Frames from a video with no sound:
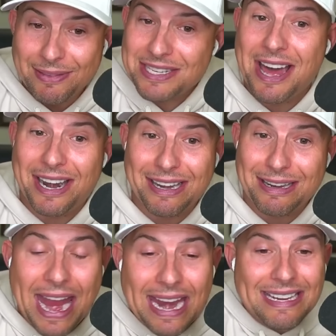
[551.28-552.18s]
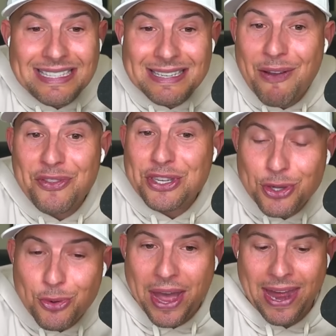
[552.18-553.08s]
it's not like Andy doesn't even have to
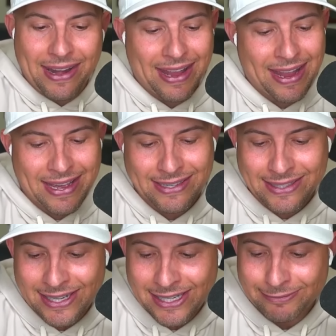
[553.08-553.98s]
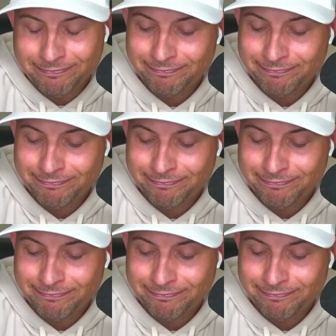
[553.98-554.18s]
do that. And uh,